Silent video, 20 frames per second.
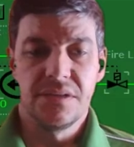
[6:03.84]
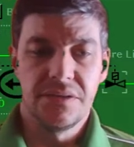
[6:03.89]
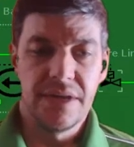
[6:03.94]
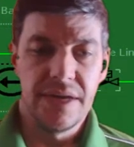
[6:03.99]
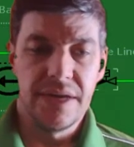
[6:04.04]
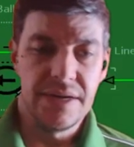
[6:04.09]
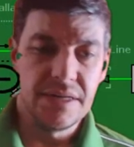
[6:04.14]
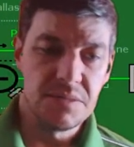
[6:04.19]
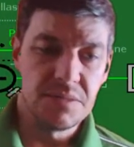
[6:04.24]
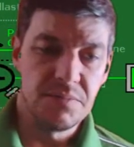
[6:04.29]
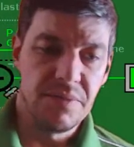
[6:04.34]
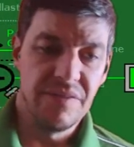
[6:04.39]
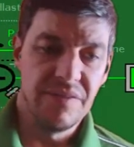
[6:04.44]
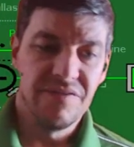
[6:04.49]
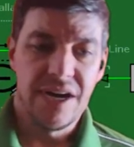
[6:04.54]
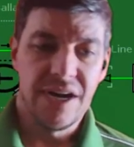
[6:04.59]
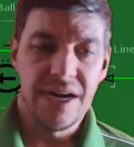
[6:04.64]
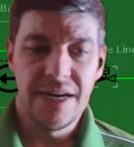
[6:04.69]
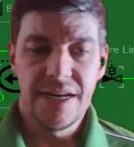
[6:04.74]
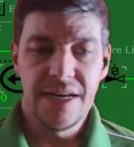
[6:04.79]
that it's
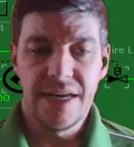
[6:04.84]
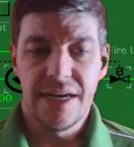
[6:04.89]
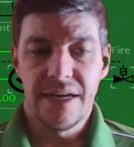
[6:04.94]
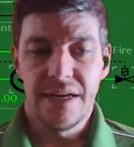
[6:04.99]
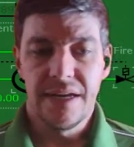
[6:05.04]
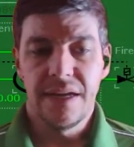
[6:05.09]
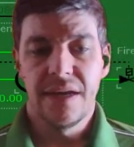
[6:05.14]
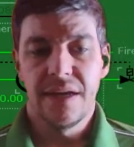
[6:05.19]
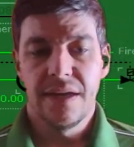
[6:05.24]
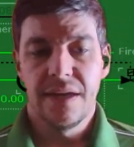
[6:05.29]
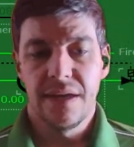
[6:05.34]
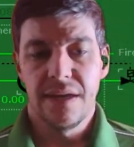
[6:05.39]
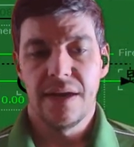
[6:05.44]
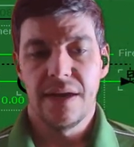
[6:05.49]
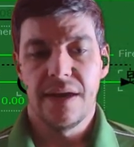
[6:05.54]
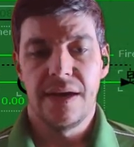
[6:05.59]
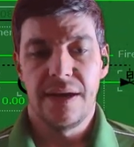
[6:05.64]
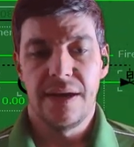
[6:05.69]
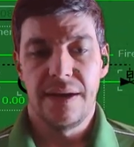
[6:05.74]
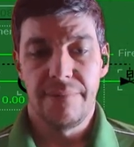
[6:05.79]
providing
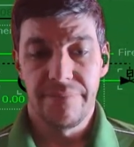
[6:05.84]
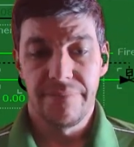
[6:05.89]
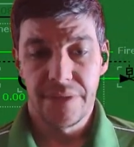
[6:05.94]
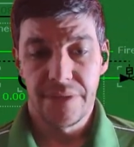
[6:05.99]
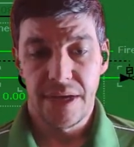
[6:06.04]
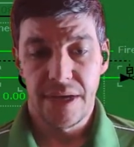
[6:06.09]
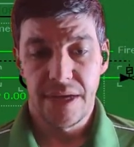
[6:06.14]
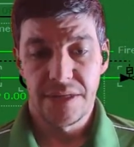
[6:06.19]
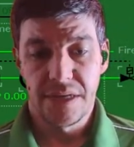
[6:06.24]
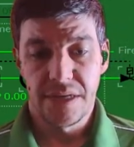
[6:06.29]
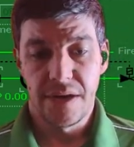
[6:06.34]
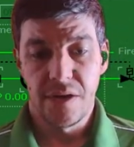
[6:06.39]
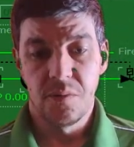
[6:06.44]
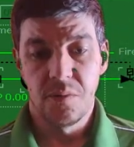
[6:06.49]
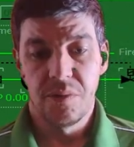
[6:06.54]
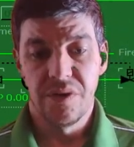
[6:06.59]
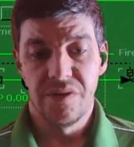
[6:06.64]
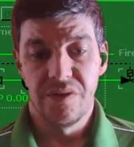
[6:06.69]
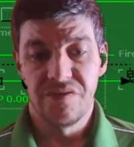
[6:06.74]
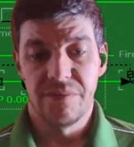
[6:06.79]
as an
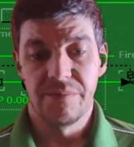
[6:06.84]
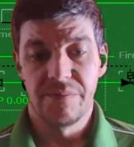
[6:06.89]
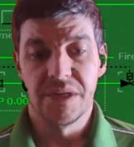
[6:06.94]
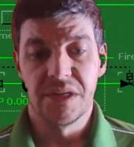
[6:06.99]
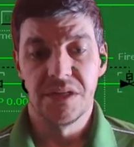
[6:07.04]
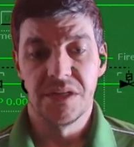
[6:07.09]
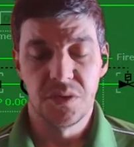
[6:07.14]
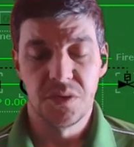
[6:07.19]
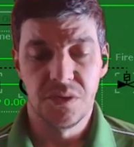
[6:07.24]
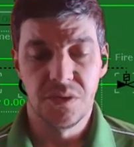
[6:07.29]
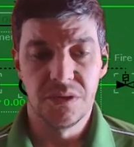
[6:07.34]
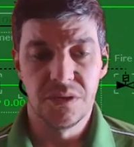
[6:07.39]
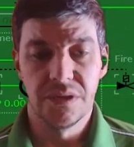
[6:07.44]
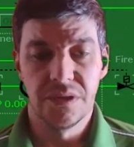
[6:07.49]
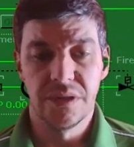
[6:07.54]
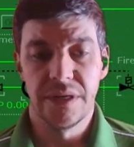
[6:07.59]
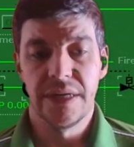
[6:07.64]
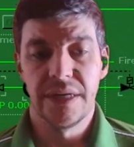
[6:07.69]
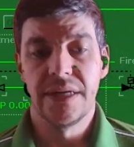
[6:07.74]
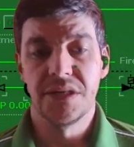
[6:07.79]
output from the
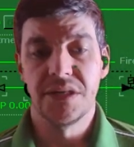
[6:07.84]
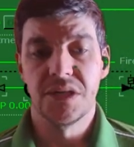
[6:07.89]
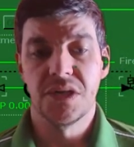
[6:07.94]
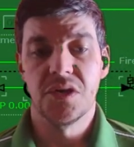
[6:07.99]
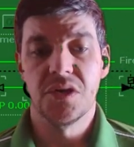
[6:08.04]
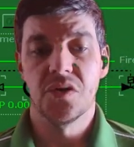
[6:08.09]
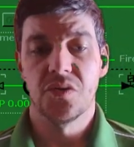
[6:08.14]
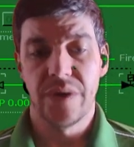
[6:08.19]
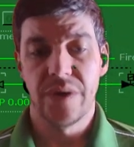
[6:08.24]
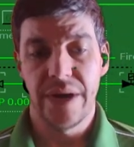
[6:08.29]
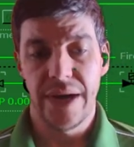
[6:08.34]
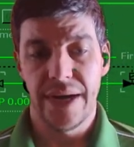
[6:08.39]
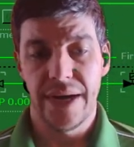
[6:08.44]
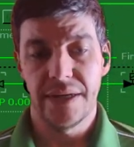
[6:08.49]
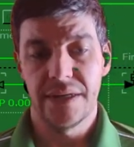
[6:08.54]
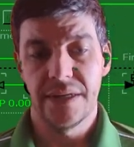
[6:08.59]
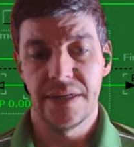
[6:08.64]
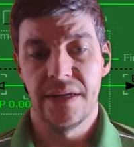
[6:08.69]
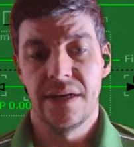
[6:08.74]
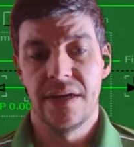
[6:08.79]
controller is
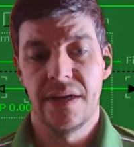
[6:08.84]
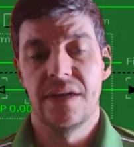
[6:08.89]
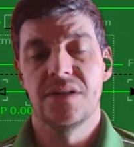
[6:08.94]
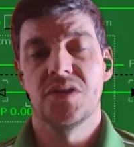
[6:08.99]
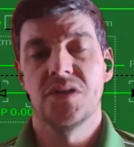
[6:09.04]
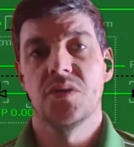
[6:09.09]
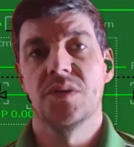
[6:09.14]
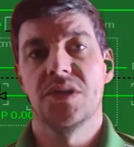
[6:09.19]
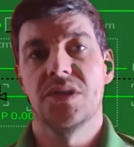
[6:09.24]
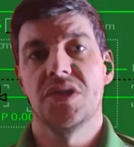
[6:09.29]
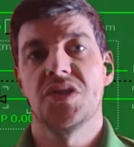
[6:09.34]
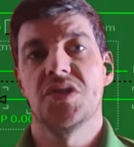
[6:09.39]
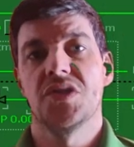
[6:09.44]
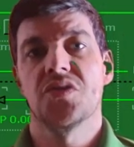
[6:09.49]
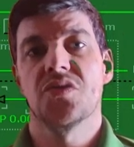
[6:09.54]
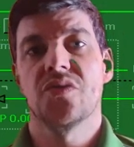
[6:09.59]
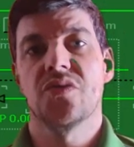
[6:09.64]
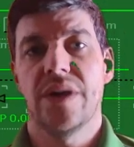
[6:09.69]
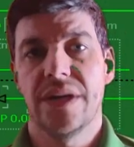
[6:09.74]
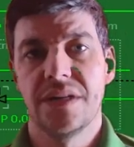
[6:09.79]
correct. So it's
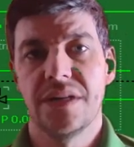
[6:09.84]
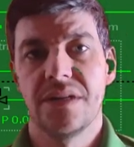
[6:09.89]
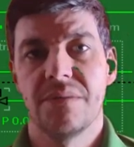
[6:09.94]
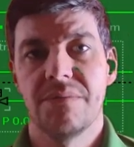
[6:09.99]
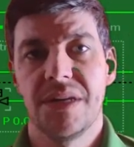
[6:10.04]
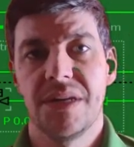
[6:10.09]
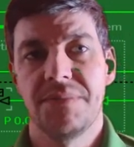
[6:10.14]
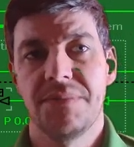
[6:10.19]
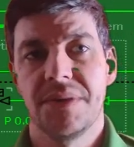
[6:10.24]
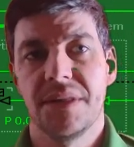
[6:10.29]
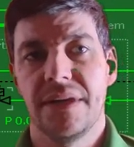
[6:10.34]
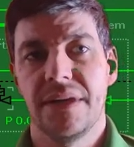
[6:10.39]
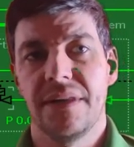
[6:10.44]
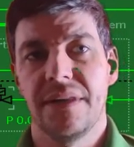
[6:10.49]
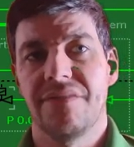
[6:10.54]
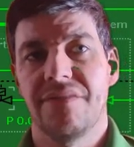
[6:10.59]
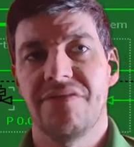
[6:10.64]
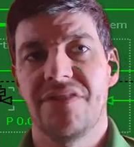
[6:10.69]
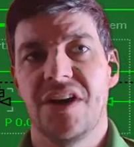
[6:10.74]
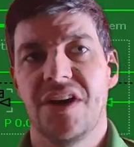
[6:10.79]
trying to manipulate
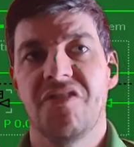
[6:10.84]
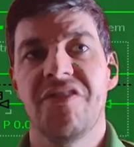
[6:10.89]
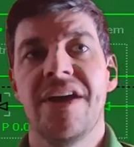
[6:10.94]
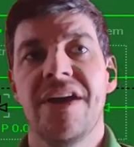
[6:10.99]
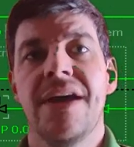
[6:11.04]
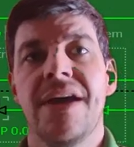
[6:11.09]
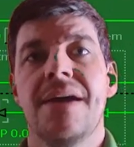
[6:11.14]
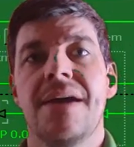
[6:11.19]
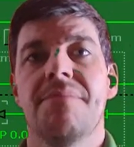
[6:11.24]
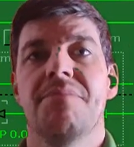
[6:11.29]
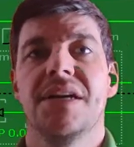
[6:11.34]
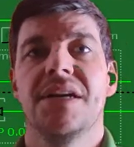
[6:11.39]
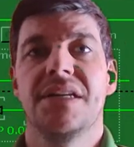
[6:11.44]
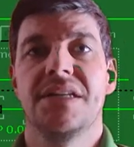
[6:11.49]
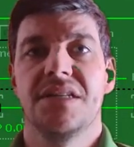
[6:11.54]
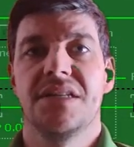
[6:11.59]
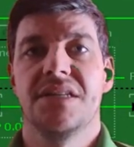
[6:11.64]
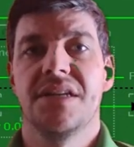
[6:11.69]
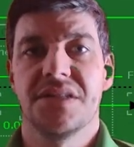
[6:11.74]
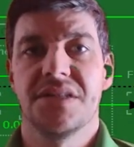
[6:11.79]
that valve, but
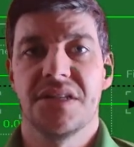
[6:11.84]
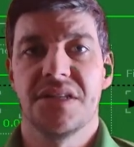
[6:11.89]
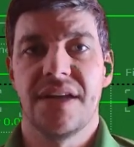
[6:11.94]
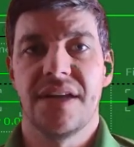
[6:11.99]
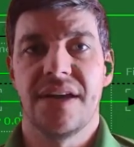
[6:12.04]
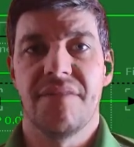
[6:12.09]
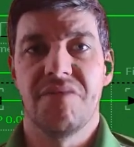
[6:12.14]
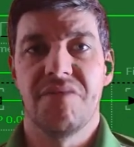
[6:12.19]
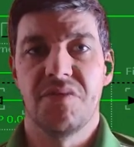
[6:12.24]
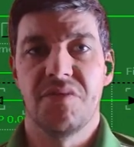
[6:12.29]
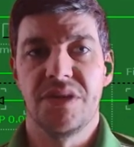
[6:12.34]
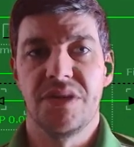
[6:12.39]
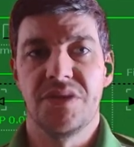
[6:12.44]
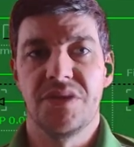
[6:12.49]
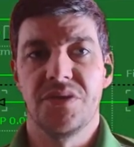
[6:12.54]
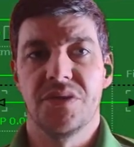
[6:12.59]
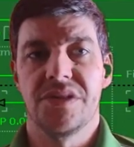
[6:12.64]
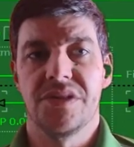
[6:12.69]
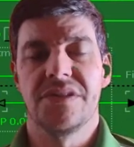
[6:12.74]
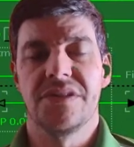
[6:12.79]
it doesn't have the
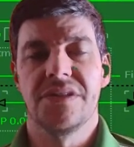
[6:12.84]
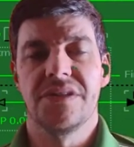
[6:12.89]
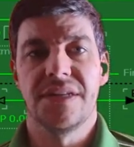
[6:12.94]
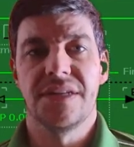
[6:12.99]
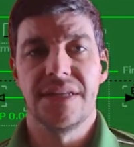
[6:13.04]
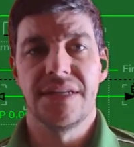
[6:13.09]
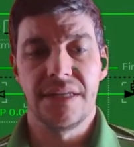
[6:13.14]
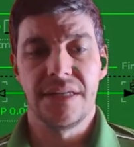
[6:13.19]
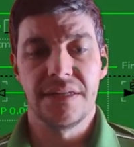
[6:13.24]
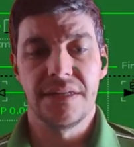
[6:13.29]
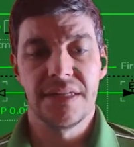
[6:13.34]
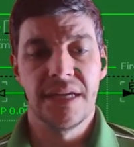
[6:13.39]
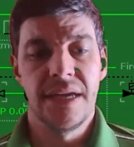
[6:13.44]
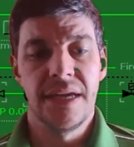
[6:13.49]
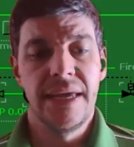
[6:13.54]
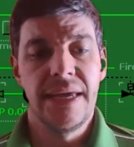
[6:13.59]
resources it needs.